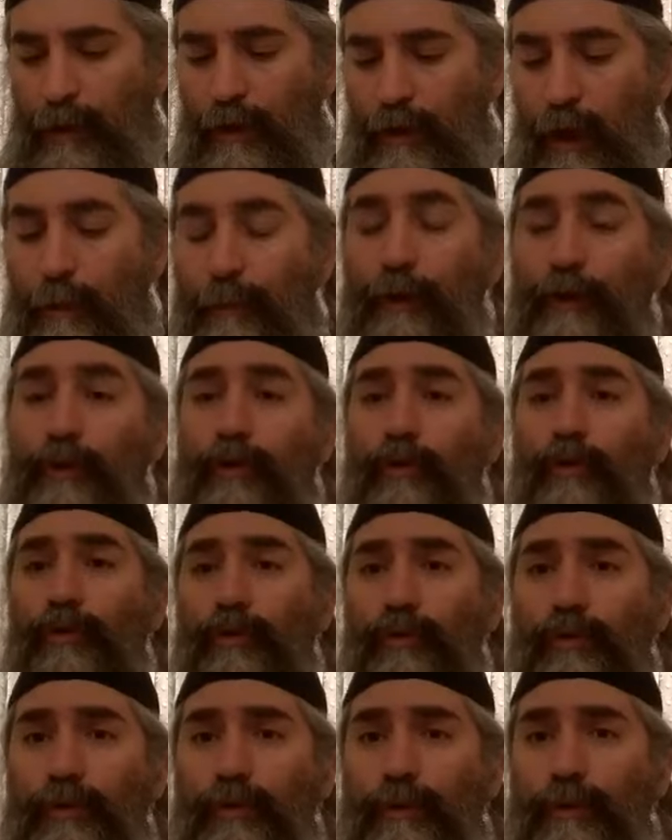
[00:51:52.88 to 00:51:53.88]
Number
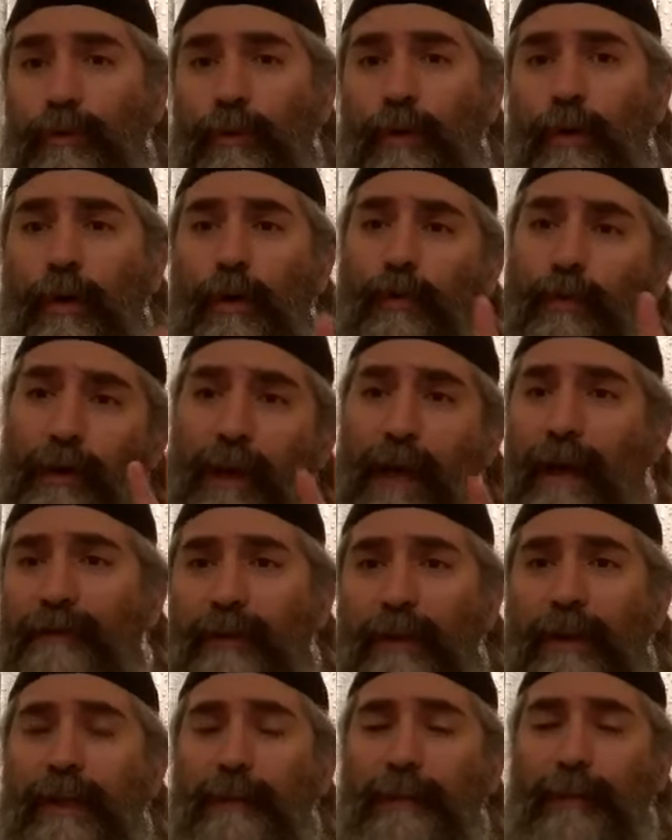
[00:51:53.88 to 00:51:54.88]
two, we
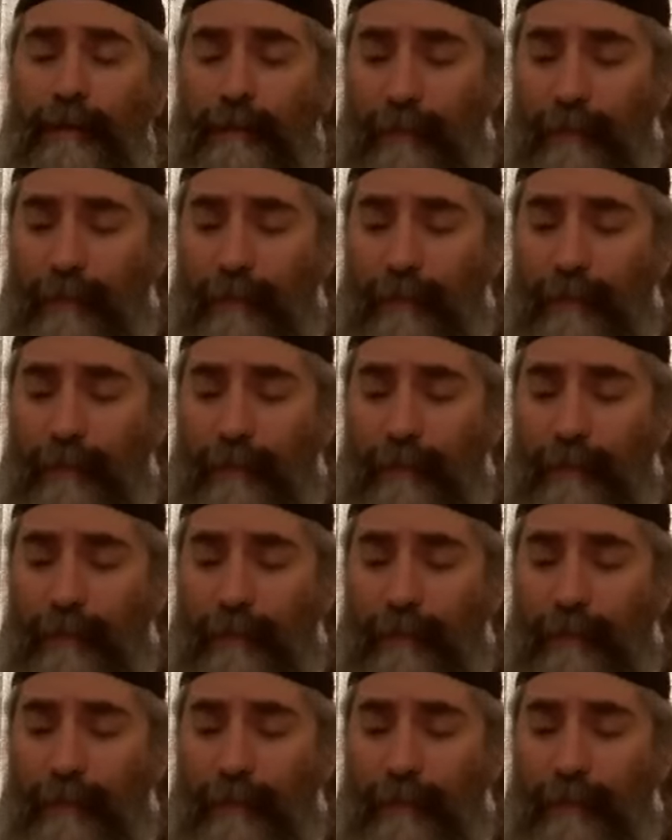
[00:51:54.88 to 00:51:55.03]
have to keep